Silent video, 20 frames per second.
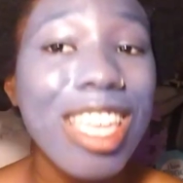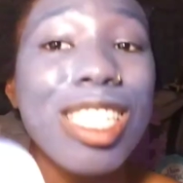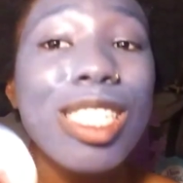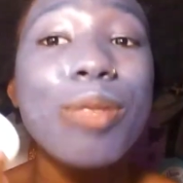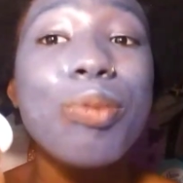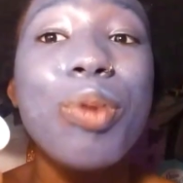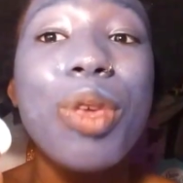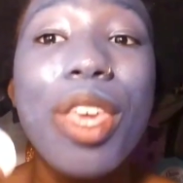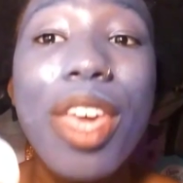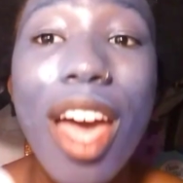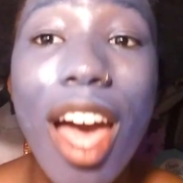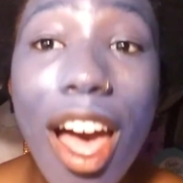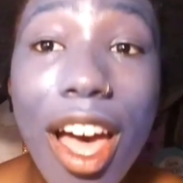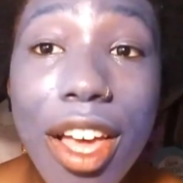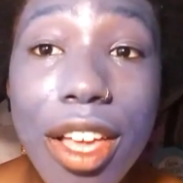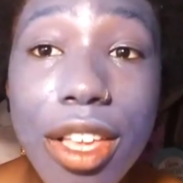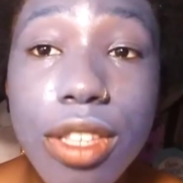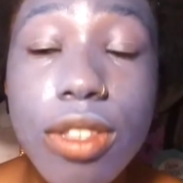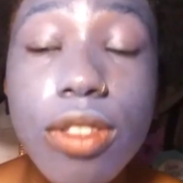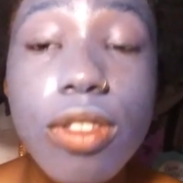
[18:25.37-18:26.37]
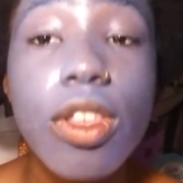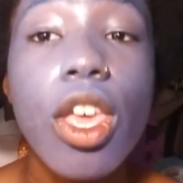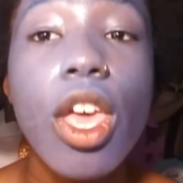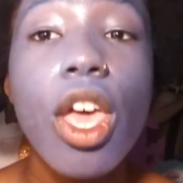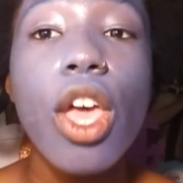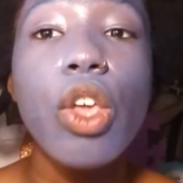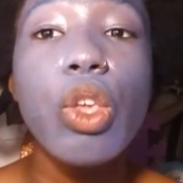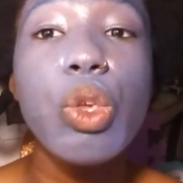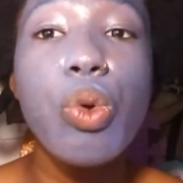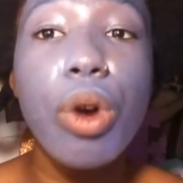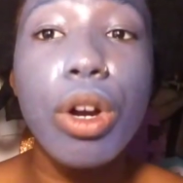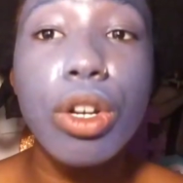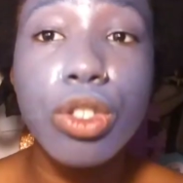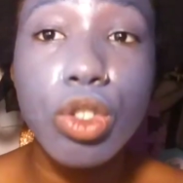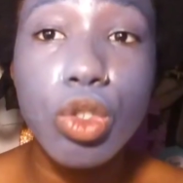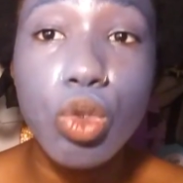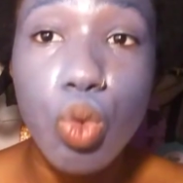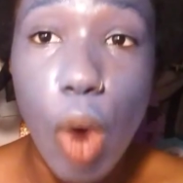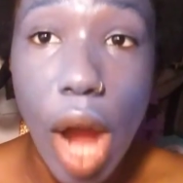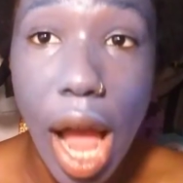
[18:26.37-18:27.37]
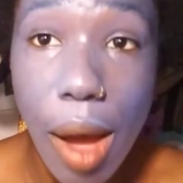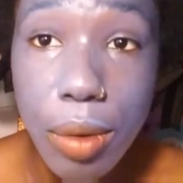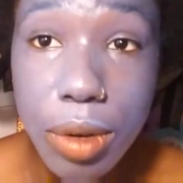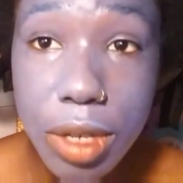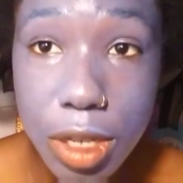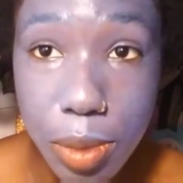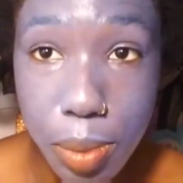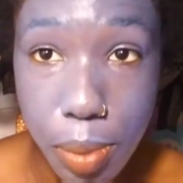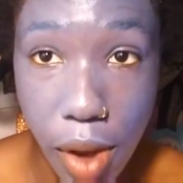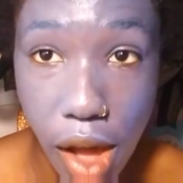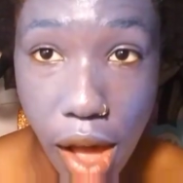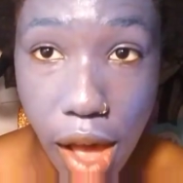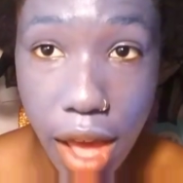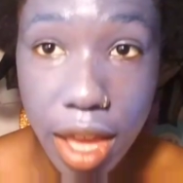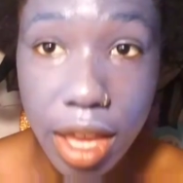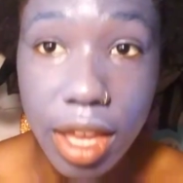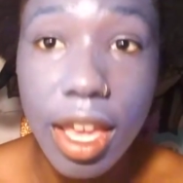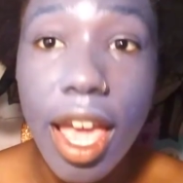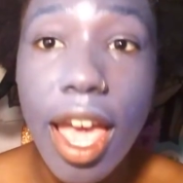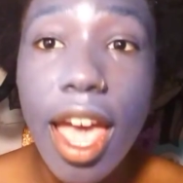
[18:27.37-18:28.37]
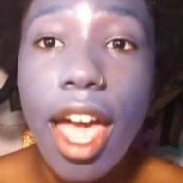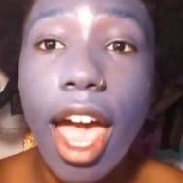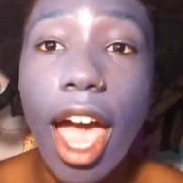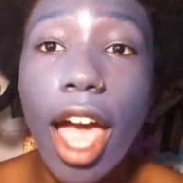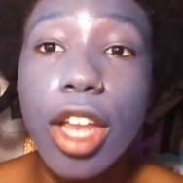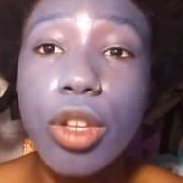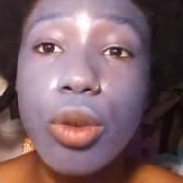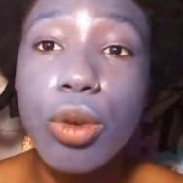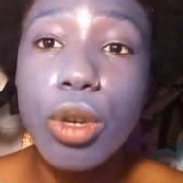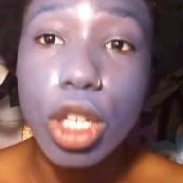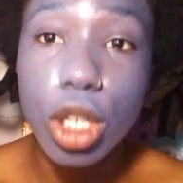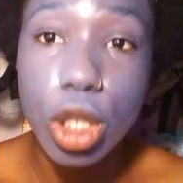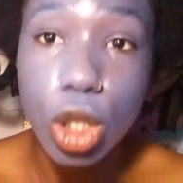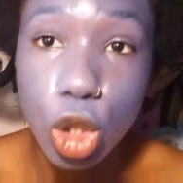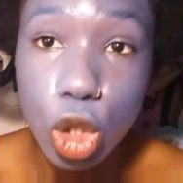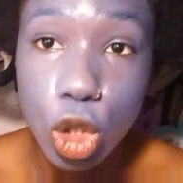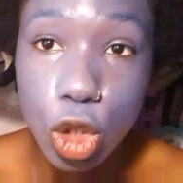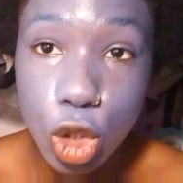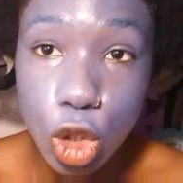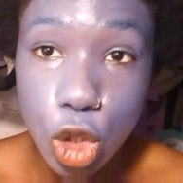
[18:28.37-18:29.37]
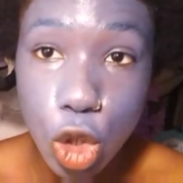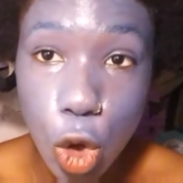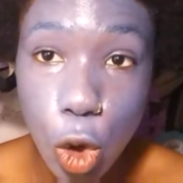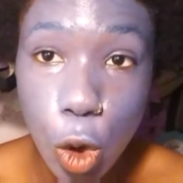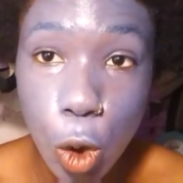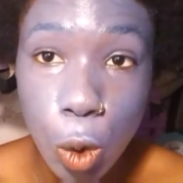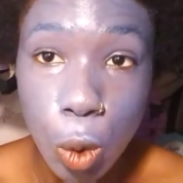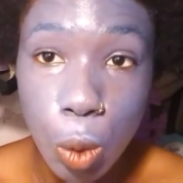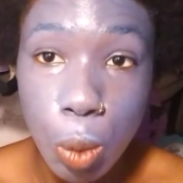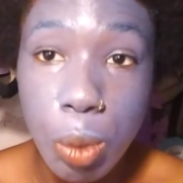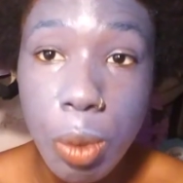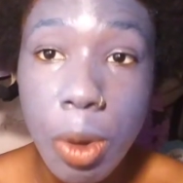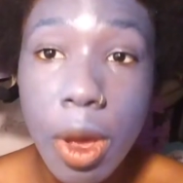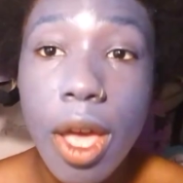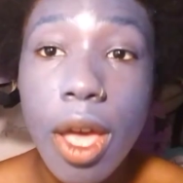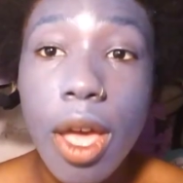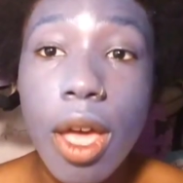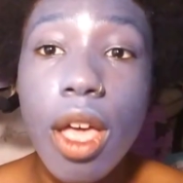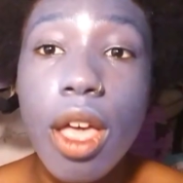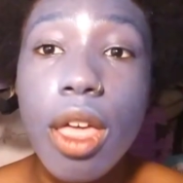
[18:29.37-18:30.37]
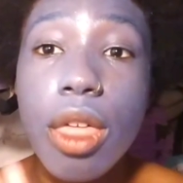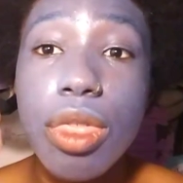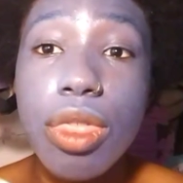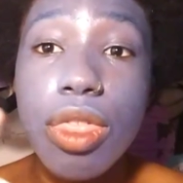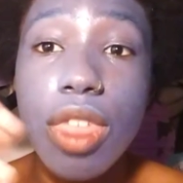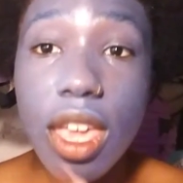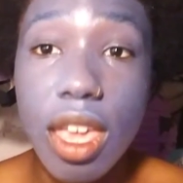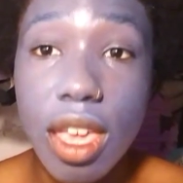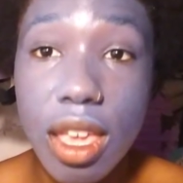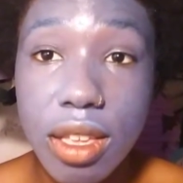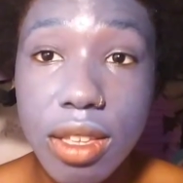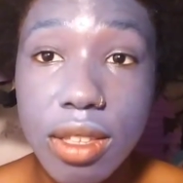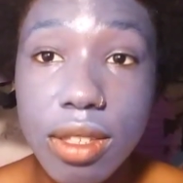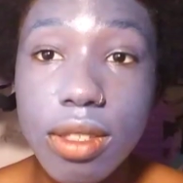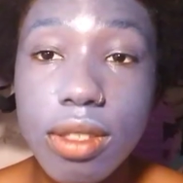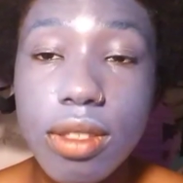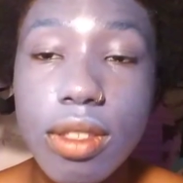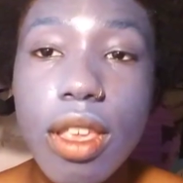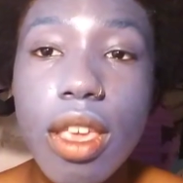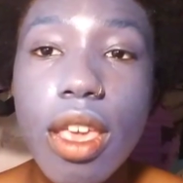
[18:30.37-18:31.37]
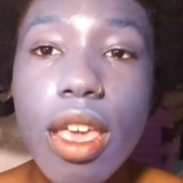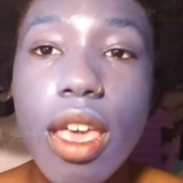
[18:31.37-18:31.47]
It's because you are surrounded by and you consume things